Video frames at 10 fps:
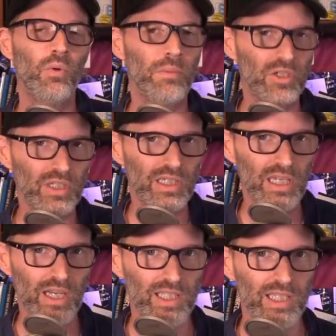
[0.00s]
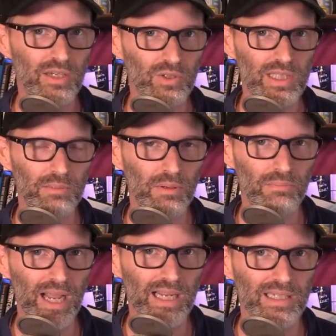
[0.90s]
we mentioned DDoS secrets had
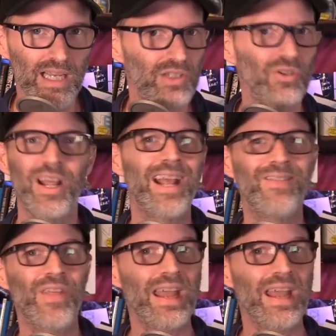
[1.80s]
been banned yesterday.